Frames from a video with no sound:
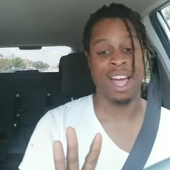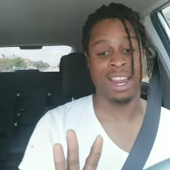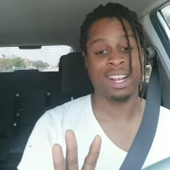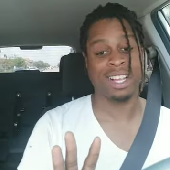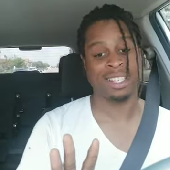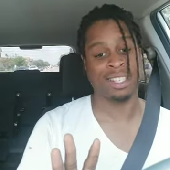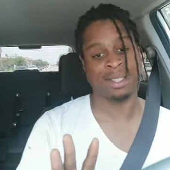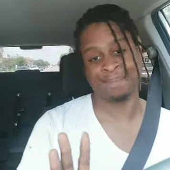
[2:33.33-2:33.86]

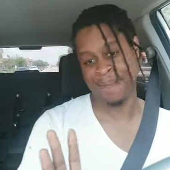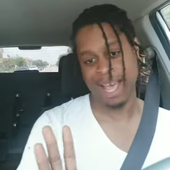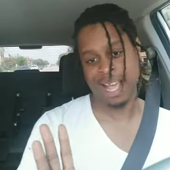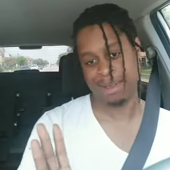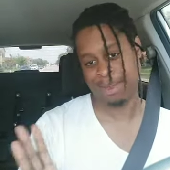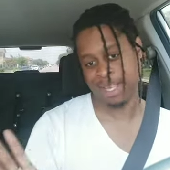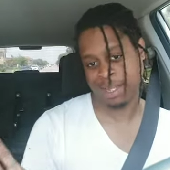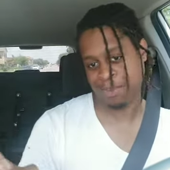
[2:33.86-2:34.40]
Because
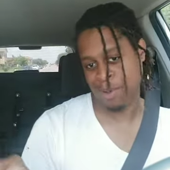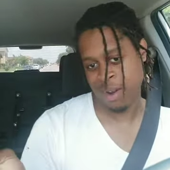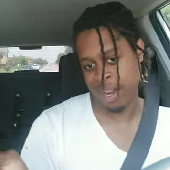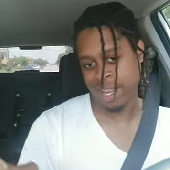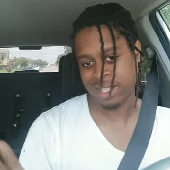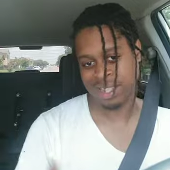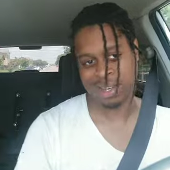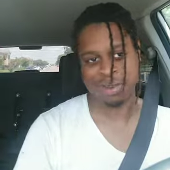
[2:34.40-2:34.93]
at this
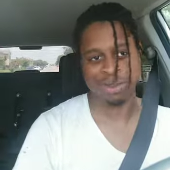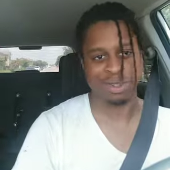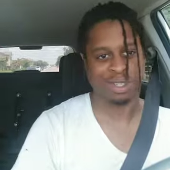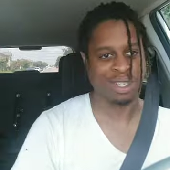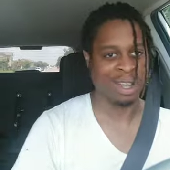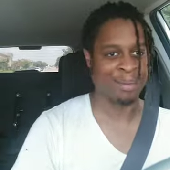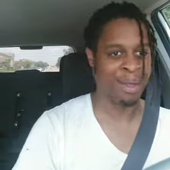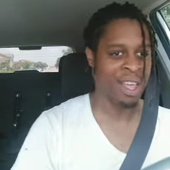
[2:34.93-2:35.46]
point, it's a cruise
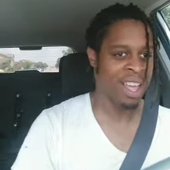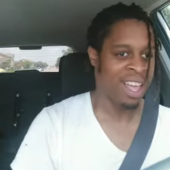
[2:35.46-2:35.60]
ship.